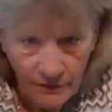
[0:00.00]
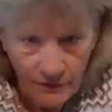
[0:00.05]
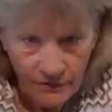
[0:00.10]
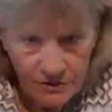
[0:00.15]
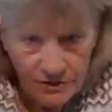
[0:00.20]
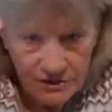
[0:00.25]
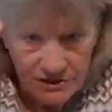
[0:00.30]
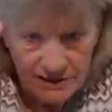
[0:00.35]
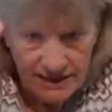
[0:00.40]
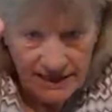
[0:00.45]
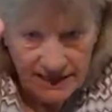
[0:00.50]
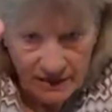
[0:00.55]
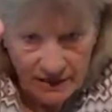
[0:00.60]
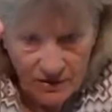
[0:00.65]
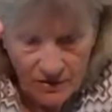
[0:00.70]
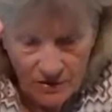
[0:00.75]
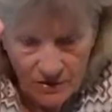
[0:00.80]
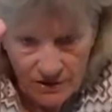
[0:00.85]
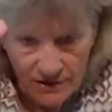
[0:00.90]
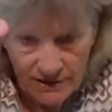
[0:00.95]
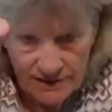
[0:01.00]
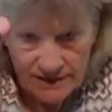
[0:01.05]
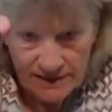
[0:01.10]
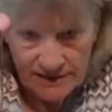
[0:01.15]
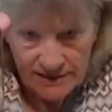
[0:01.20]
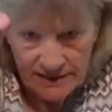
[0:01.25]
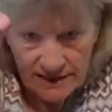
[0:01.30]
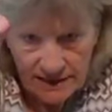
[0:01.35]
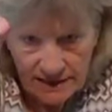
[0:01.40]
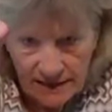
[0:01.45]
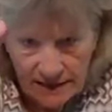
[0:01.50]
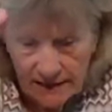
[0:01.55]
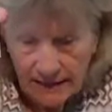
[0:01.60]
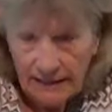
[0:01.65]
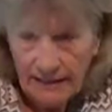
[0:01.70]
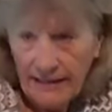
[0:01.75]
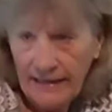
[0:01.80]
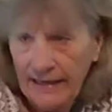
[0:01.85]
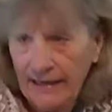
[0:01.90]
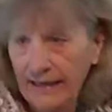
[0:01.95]
They're stick-ons,
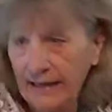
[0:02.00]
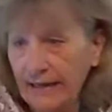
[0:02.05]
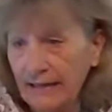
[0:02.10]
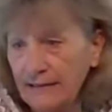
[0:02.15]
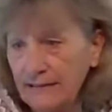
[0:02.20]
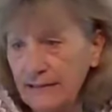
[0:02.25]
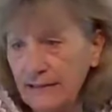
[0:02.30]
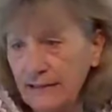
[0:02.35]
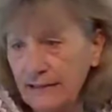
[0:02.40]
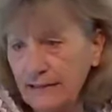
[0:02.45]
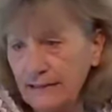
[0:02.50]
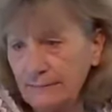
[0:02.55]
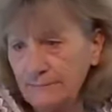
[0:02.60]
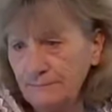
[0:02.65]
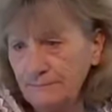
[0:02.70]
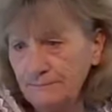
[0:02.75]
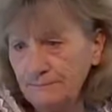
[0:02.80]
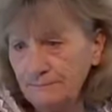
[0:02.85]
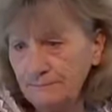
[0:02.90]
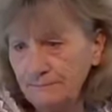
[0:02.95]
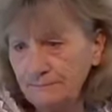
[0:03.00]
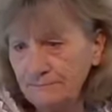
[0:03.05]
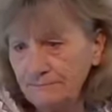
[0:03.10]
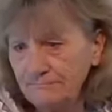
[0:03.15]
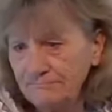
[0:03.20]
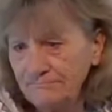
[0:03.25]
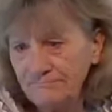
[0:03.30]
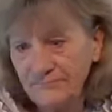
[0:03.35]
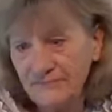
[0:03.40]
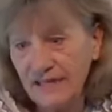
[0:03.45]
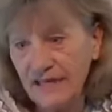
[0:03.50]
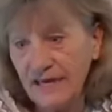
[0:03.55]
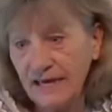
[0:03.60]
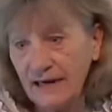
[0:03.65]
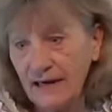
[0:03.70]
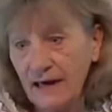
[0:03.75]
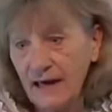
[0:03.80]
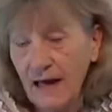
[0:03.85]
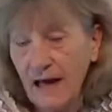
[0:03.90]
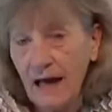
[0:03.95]
and um,
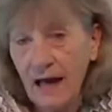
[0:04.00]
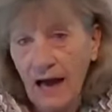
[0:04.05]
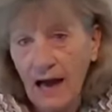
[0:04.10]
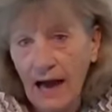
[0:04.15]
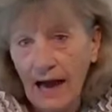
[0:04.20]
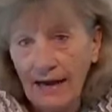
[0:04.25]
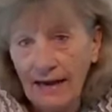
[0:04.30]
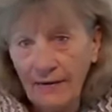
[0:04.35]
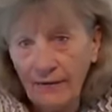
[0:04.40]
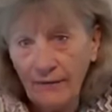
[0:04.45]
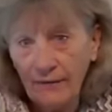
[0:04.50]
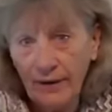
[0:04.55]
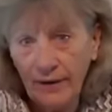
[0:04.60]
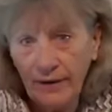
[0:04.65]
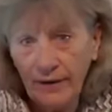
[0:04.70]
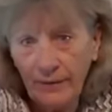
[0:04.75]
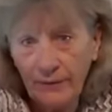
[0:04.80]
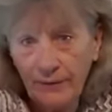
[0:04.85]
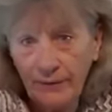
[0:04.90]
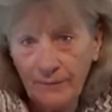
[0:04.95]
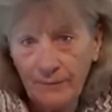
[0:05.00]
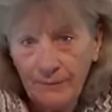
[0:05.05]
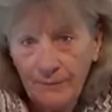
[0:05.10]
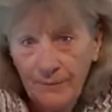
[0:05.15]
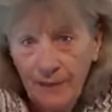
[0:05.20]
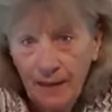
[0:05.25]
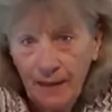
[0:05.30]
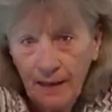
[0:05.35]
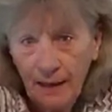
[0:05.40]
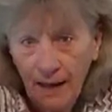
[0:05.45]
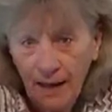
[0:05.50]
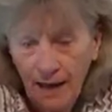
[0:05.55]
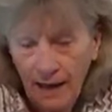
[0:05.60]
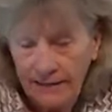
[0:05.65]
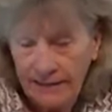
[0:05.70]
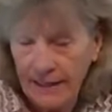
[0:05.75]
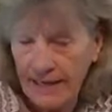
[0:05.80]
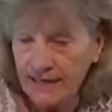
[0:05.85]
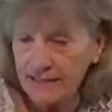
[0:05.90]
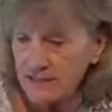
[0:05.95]
yeah, I don't know.
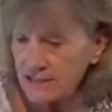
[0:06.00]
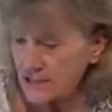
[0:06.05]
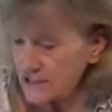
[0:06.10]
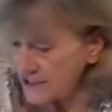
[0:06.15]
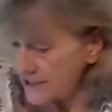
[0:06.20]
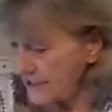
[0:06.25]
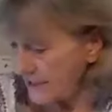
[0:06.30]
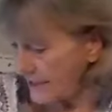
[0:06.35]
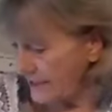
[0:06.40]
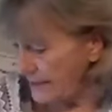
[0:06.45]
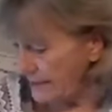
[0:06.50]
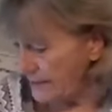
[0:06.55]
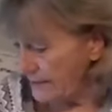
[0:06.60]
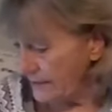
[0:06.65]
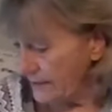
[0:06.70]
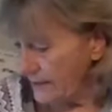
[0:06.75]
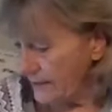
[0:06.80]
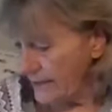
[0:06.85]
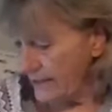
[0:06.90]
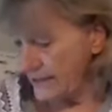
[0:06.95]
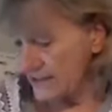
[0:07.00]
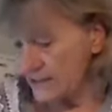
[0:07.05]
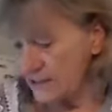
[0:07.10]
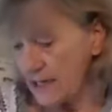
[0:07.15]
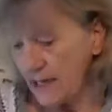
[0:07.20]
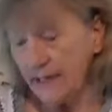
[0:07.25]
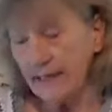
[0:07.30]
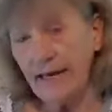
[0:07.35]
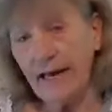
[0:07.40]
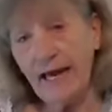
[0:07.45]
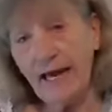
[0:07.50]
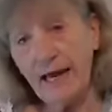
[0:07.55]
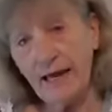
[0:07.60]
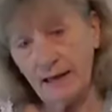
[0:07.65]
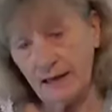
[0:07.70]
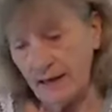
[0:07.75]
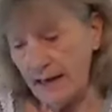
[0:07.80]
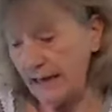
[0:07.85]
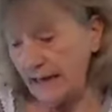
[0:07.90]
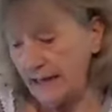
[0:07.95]
I can't see. It's got
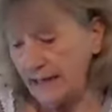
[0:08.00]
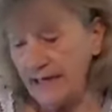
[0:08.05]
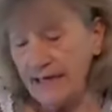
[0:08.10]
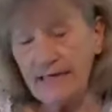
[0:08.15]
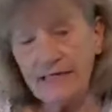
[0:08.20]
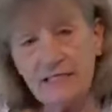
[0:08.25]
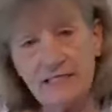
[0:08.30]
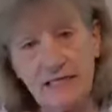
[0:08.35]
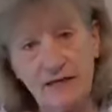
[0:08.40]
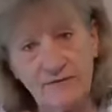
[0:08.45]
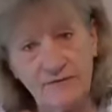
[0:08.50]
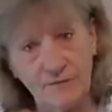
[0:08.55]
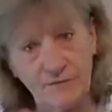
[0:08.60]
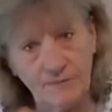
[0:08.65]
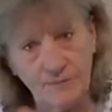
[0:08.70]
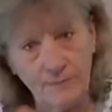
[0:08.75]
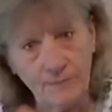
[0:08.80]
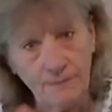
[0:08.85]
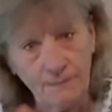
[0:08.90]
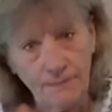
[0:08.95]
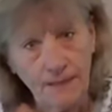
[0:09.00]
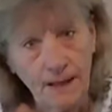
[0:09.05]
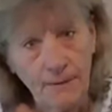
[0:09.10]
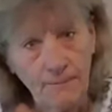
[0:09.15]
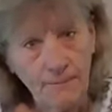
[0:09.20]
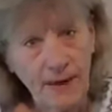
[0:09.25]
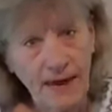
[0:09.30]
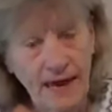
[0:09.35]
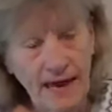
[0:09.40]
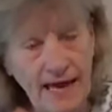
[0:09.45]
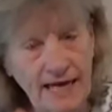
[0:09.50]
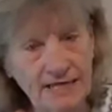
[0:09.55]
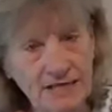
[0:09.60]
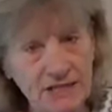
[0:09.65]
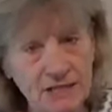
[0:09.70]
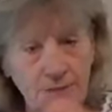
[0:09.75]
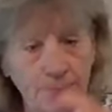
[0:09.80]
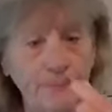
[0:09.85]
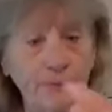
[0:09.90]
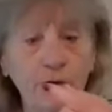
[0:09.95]
a, adhesive
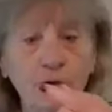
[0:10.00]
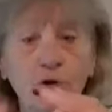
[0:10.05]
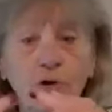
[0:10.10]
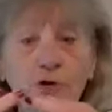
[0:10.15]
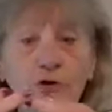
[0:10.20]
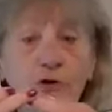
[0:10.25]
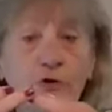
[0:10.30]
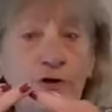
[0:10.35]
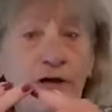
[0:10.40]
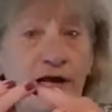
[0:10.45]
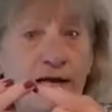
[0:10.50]
pads to put on your